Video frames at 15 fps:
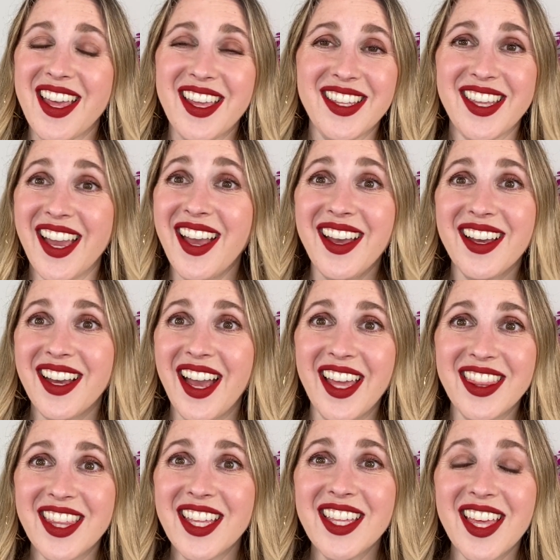yeah, I
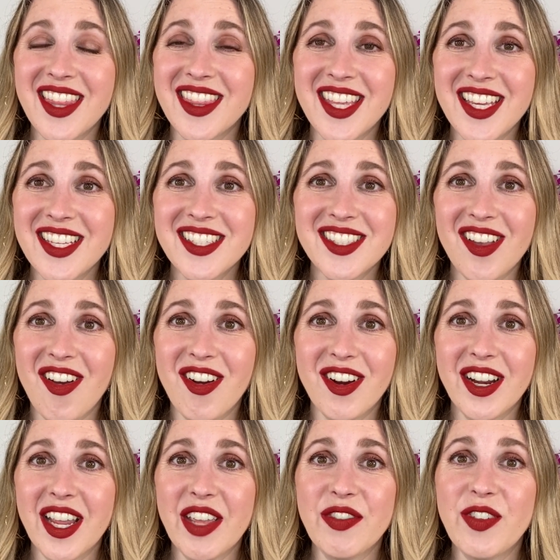think these are
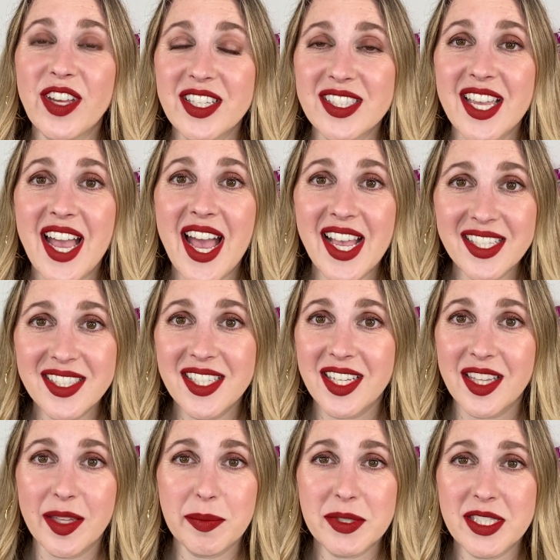a fantastic
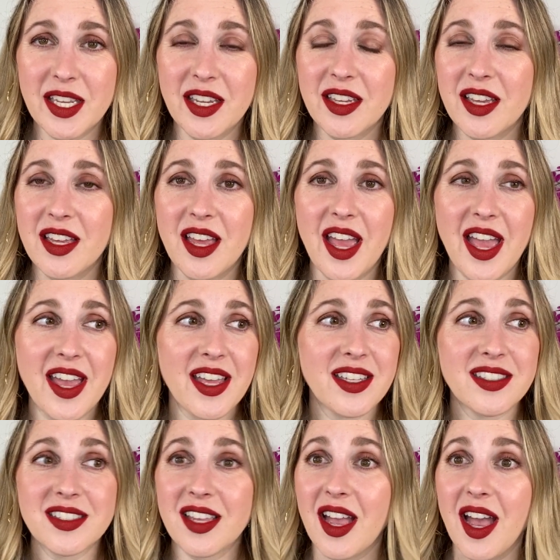lipstick,
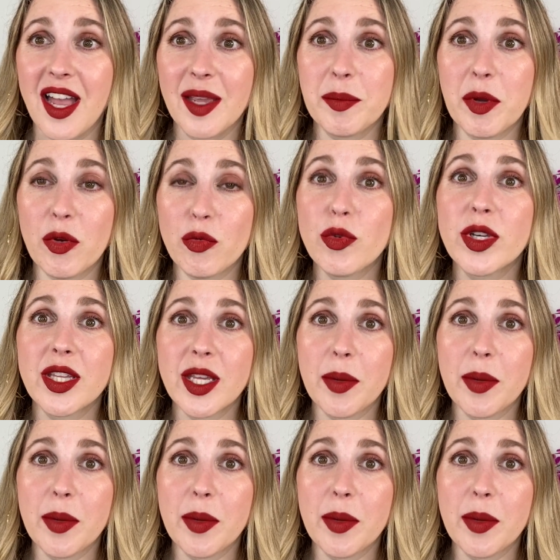and I'm really